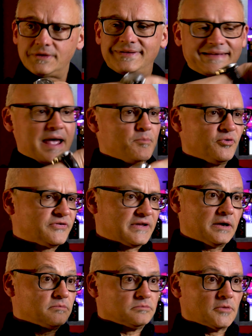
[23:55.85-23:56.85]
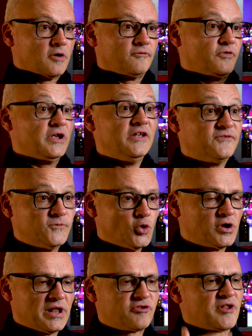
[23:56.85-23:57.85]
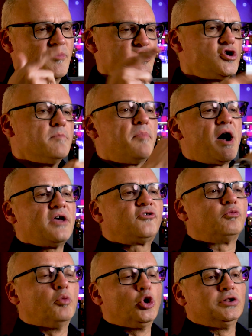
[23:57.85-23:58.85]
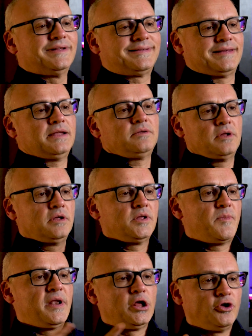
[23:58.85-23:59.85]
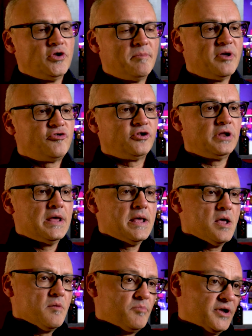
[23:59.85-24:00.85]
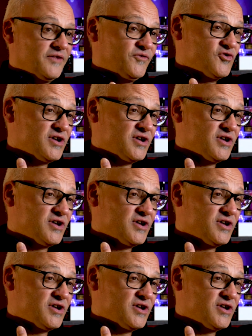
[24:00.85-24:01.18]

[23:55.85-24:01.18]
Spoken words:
sample set of his full collection. I mean, you can buy a smaller set depending on your budget, but if you